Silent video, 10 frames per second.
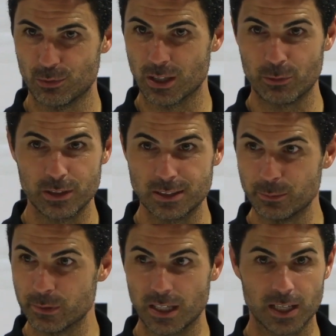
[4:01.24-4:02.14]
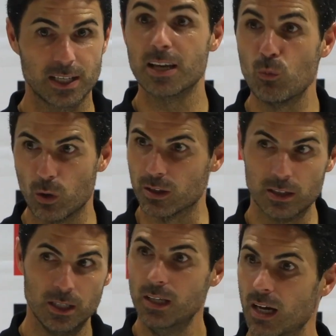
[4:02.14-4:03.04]
for every team is like game one.
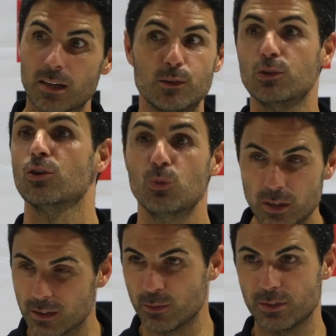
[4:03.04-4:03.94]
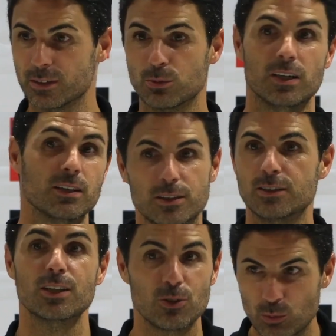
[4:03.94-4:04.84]
And if you don't win the first one, the
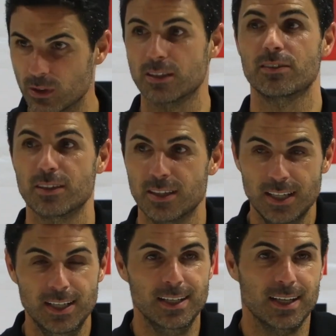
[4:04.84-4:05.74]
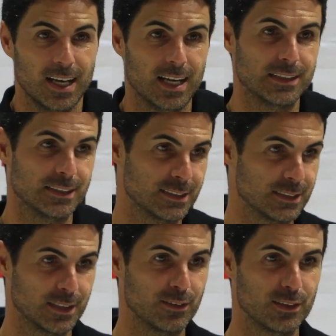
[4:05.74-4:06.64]
second one, and it's
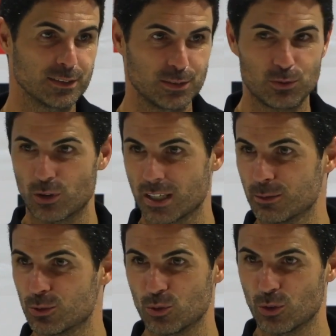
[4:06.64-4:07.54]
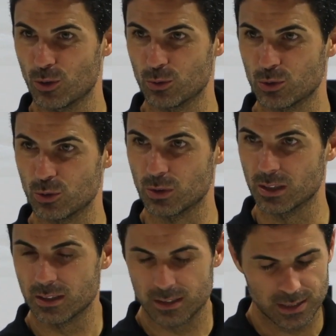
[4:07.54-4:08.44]
still 34 games to go. So
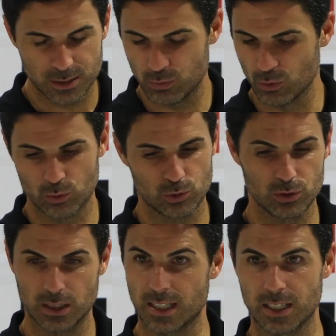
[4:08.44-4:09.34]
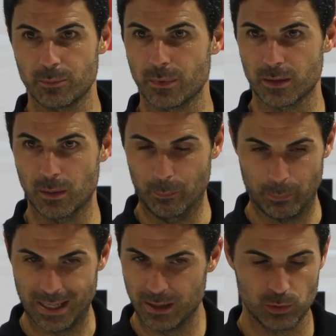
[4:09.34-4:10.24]
just focus on the game and
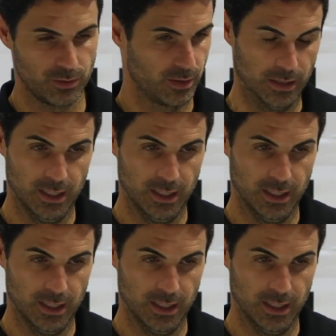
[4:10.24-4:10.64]
play with